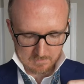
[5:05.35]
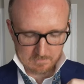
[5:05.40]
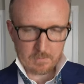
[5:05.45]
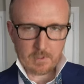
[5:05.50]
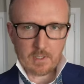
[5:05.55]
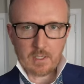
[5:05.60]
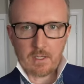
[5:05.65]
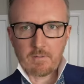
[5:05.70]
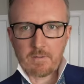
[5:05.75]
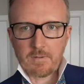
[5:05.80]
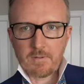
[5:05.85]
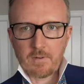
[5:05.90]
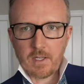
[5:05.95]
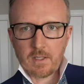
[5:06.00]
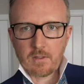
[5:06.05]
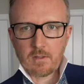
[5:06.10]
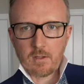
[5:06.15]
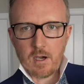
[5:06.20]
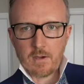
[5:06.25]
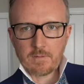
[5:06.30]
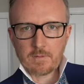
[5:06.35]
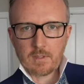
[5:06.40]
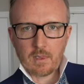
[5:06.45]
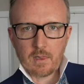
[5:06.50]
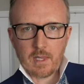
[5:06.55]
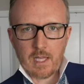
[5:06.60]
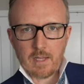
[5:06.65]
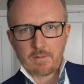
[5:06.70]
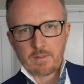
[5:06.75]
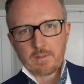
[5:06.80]
Put it in front, off to the
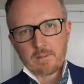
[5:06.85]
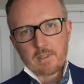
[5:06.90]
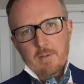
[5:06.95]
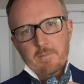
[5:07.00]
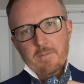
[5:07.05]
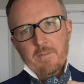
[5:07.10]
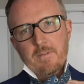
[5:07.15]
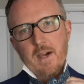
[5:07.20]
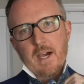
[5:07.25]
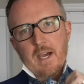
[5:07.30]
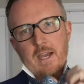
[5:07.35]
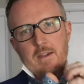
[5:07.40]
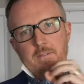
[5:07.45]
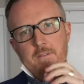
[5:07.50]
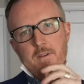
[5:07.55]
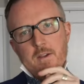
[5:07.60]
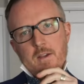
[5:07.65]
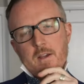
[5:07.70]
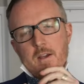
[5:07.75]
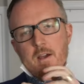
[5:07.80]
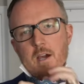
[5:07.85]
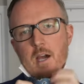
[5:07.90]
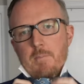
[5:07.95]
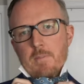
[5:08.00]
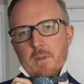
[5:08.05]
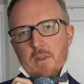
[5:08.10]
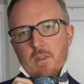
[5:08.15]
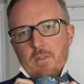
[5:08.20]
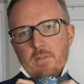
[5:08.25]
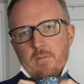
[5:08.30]
left. Step five,
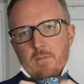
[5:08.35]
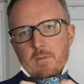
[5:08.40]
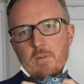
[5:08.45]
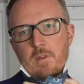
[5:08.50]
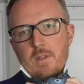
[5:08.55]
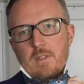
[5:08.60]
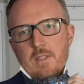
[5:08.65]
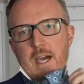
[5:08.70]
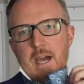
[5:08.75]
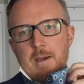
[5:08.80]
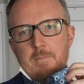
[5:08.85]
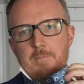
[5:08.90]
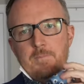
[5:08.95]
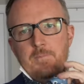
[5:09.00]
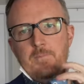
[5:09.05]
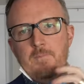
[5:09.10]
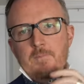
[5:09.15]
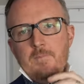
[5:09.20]
up and through the top.